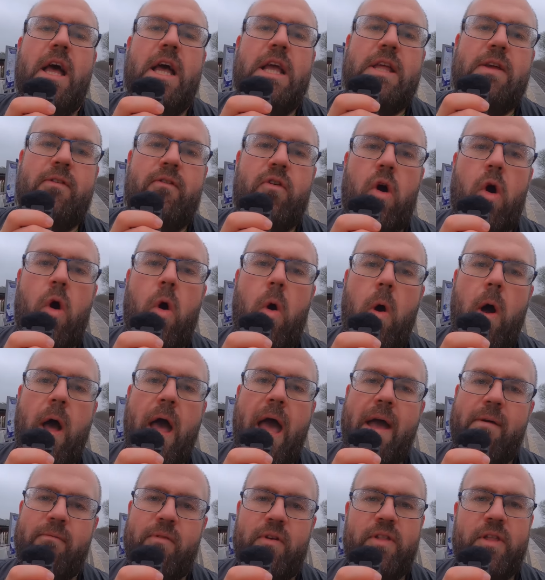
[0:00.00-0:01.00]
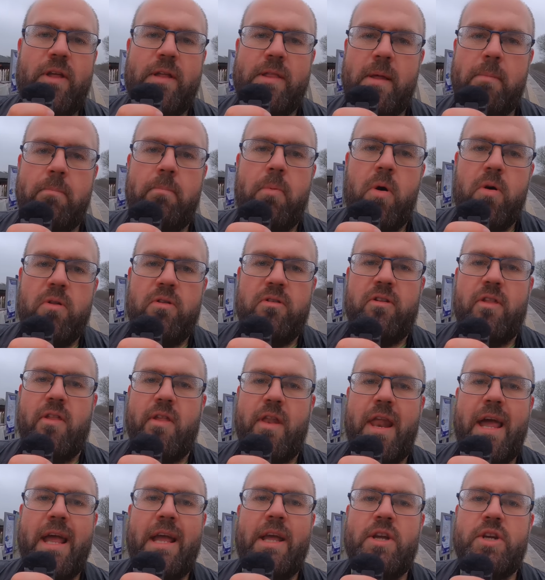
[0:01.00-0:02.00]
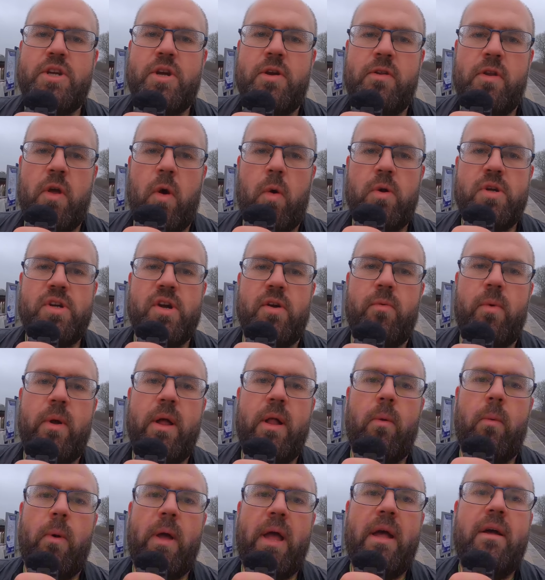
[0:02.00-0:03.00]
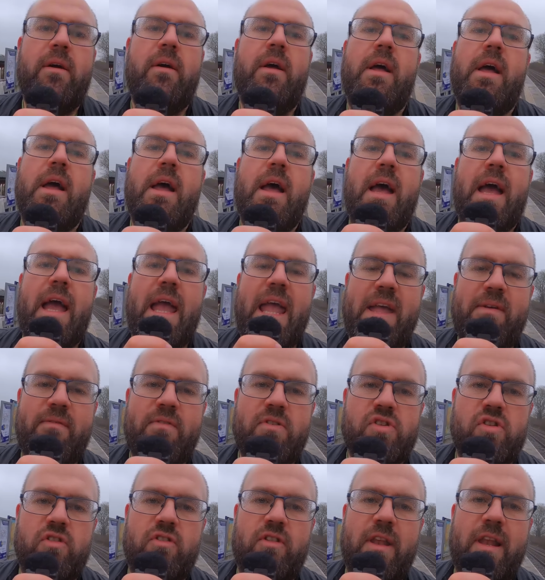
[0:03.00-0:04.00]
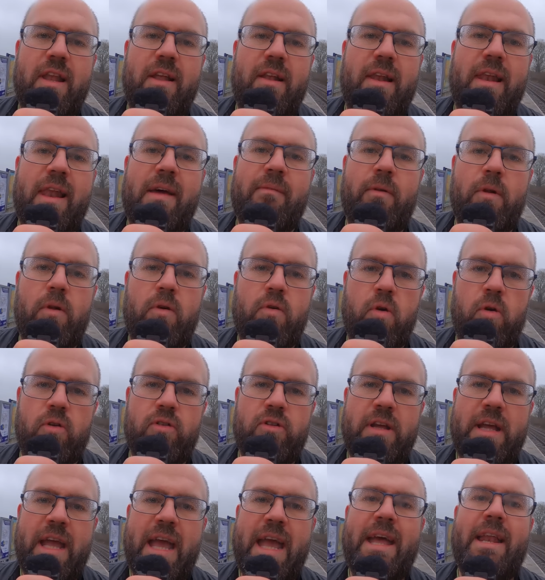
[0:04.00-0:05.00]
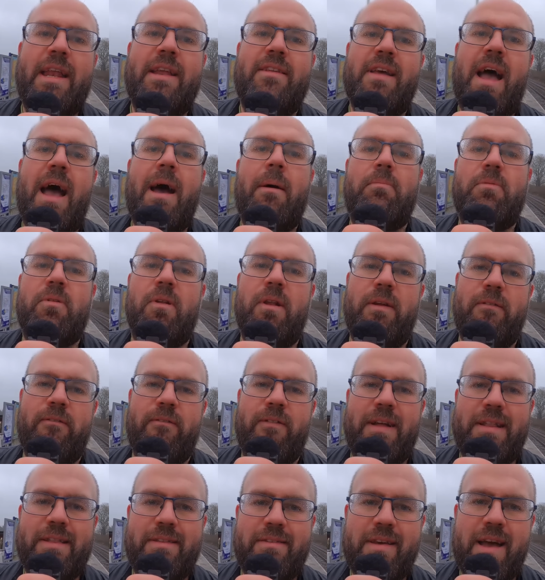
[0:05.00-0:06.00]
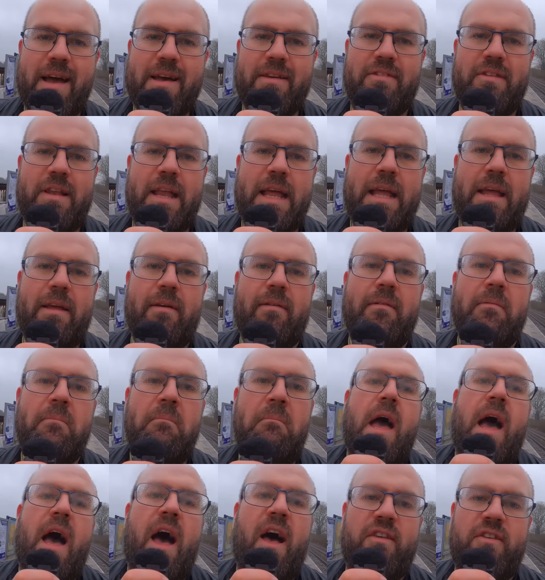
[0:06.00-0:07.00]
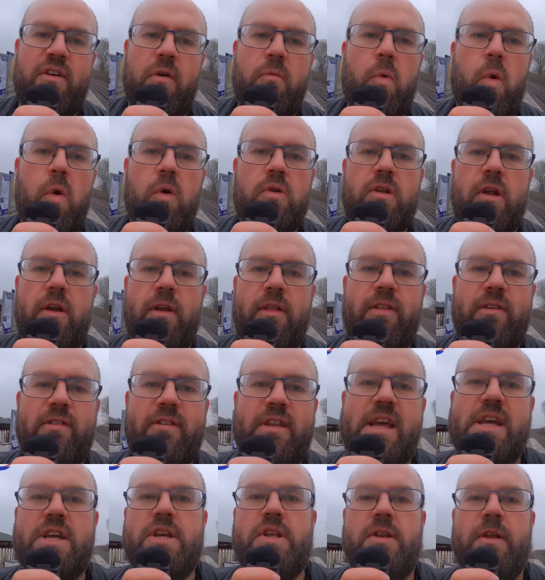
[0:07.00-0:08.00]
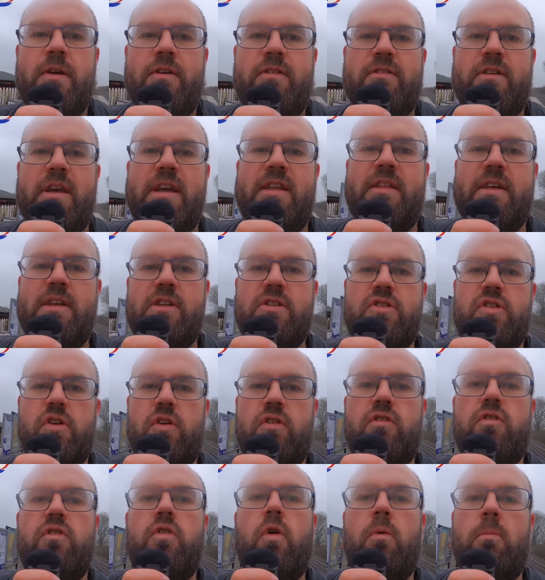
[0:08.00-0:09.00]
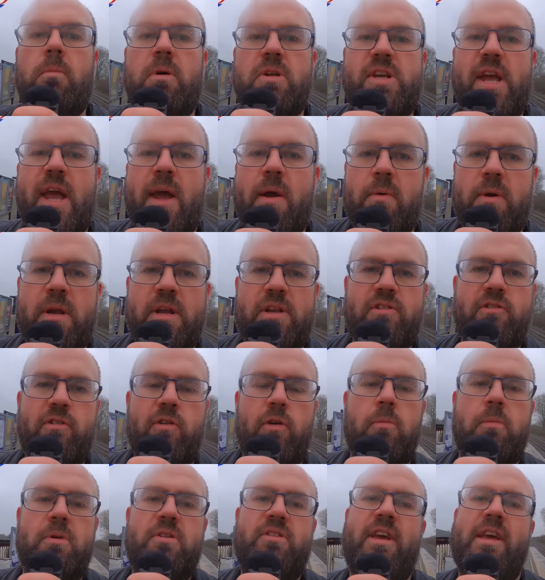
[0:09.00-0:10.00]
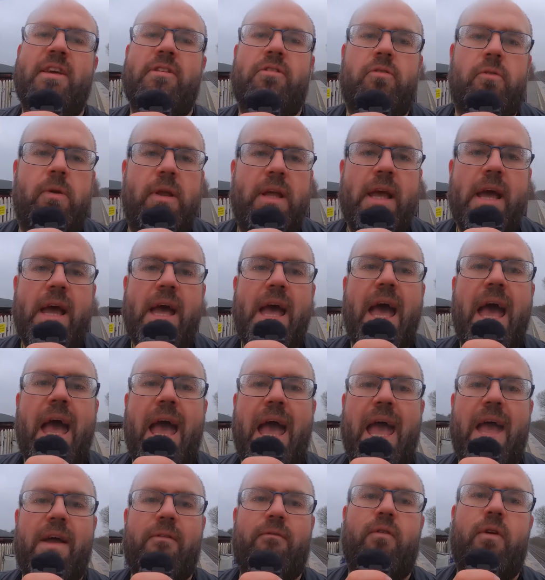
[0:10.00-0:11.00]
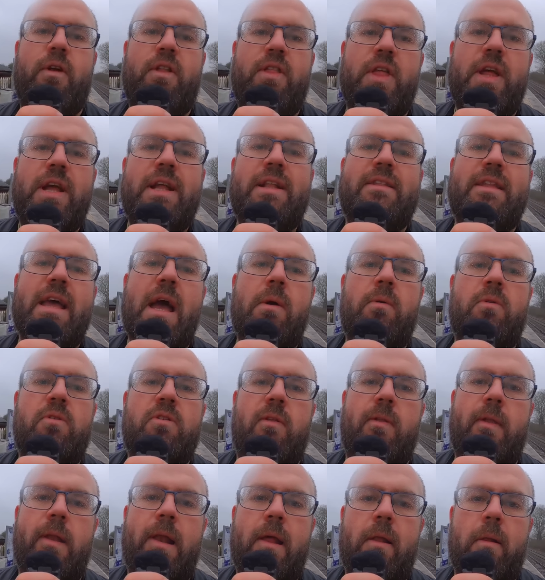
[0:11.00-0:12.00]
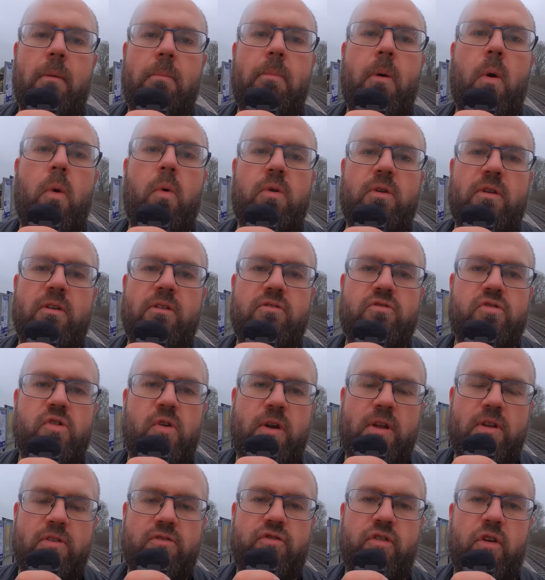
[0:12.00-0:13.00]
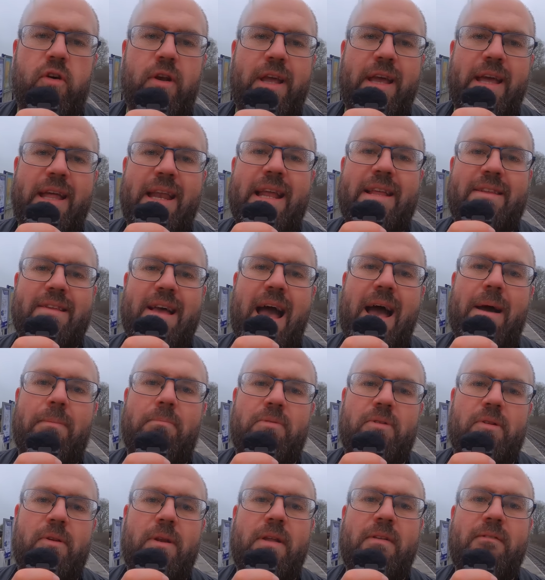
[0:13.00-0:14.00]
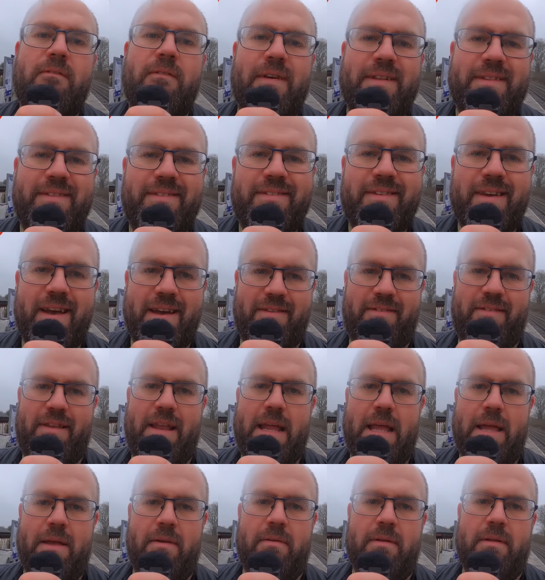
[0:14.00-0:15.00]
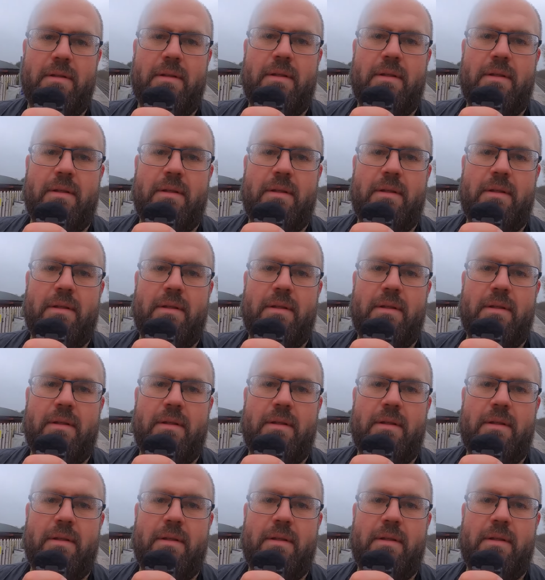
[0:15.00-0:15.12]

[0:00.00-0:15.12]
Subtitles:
You've got everything that points to the Lancashire and Yorkshire Railway, even just a little level crossing gate. It is absolutely fantastic. As I walked onto the station, you'll see there's just so much heritage, so much history, everything down to the little porter's truck and trolley. It is absolutely fantastic.